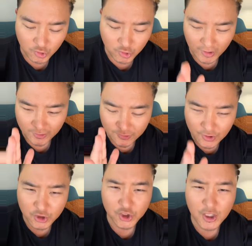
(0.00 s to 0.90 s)

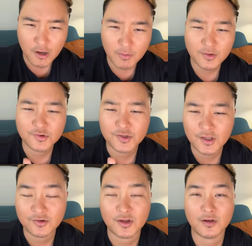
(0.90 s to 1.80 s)
transitionary
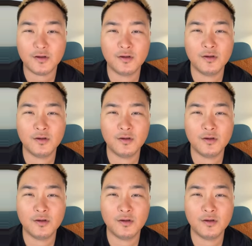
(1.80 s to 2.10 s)
season